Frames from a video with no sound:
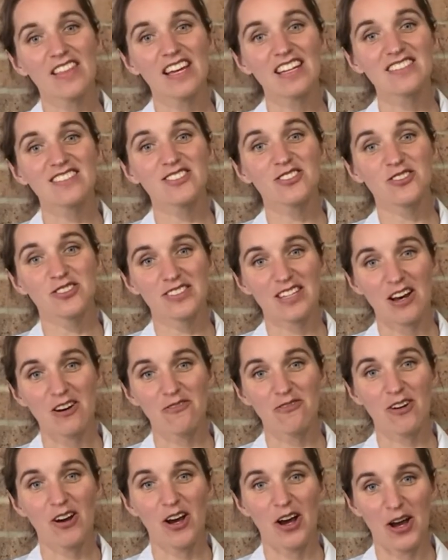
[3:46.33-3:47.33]
this
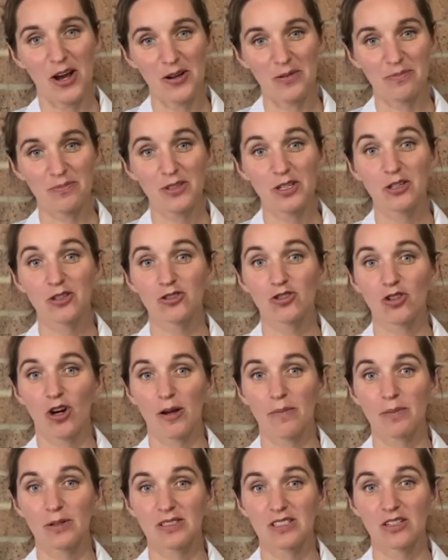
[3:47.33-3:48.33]
yourself at home. You could
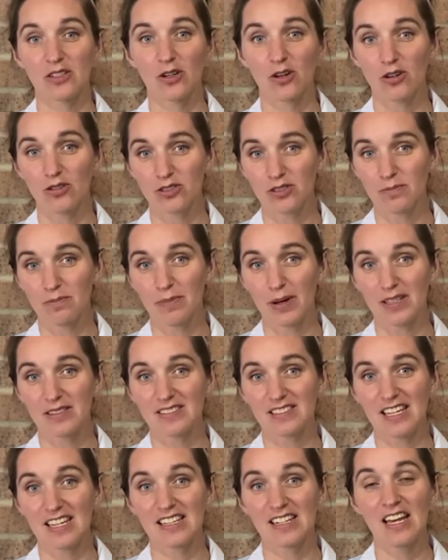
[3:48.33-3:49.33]
try putting cotton
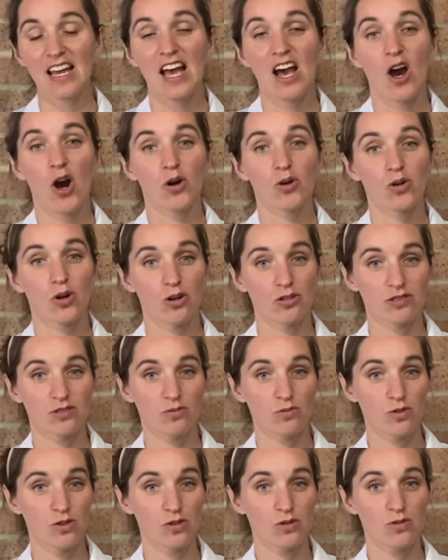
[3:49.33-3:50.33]
buds in,
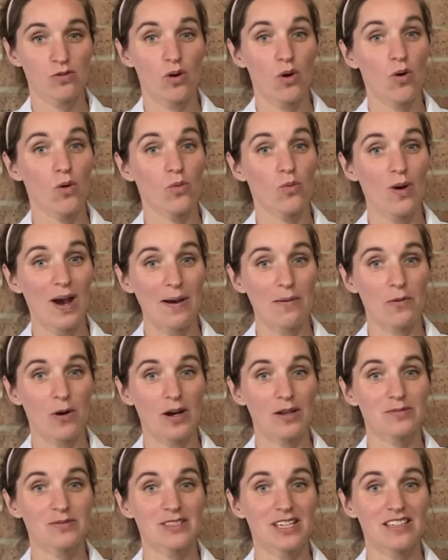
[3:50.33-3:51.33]
cotton wool, or wet
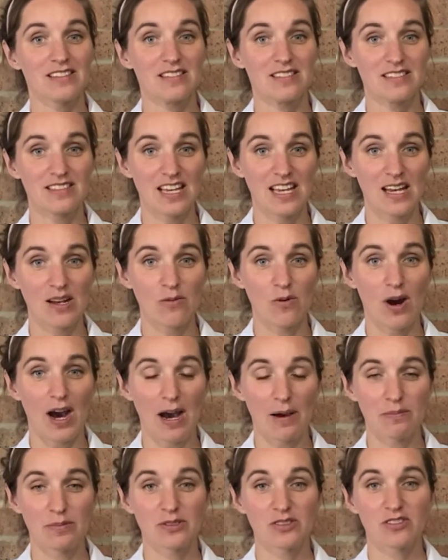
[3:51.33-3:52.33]
wipes, and seeing what
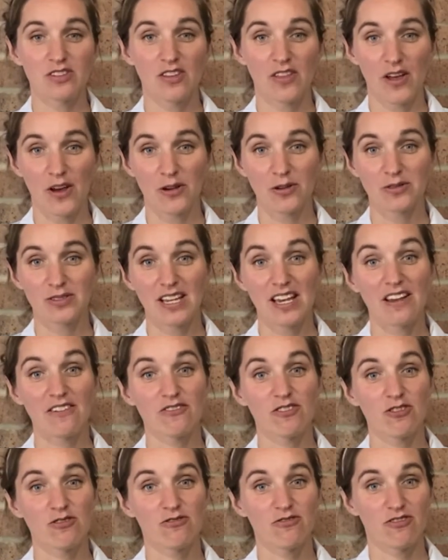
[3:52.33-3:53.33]
happens to those
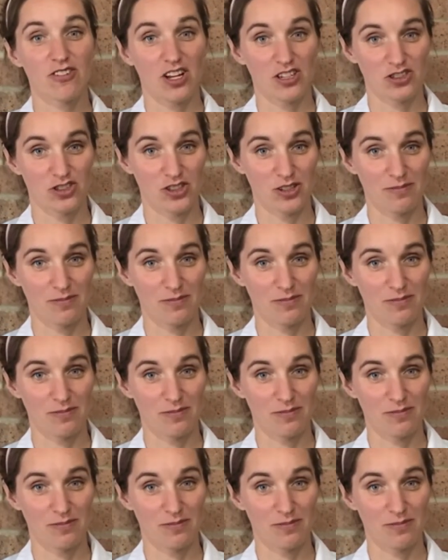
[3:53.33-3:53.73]
if you flush